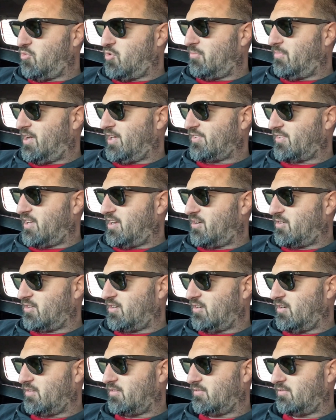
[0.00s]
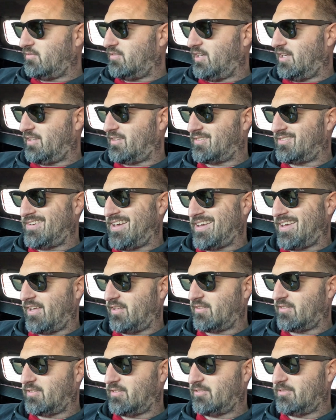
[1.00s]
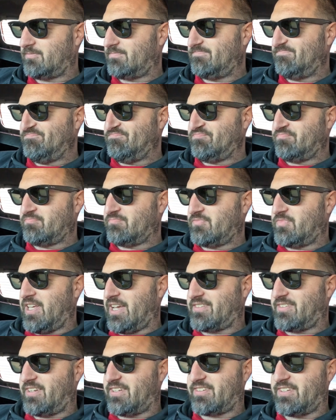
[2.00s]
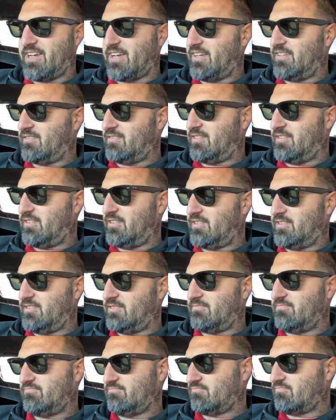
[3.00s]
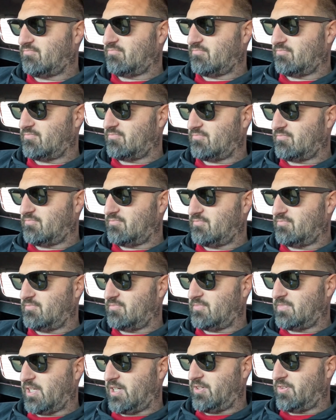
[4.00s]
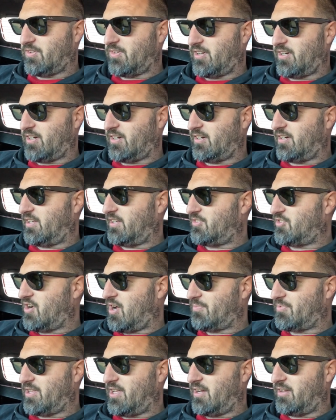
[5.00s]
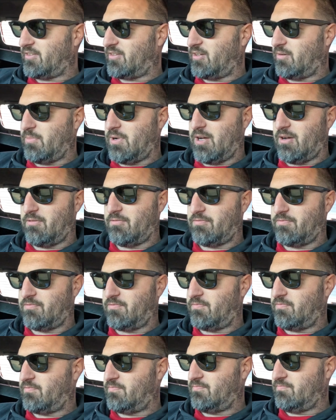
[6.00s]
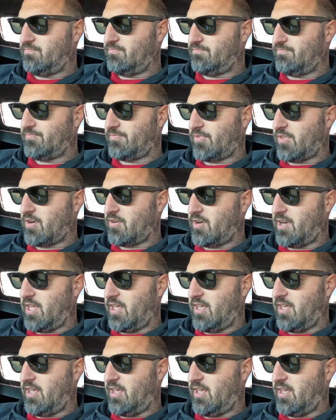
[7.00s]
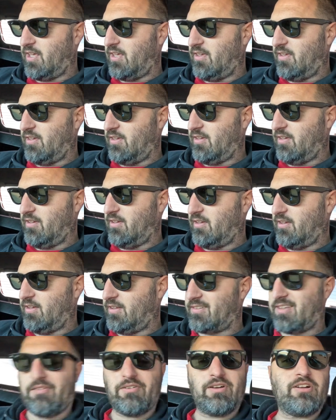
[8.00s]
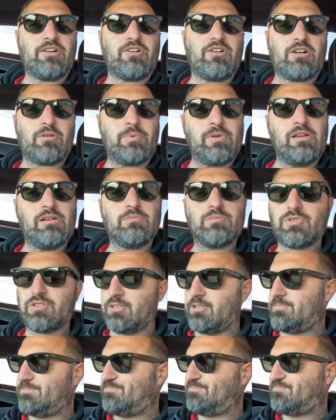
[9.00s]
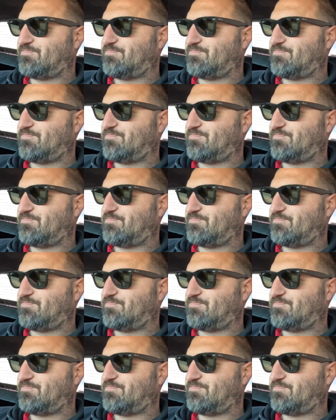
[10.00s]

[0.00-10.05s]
miles an hour, hits second, takes it a second, and then it goes there and it drops down to about 3,700 RPM. So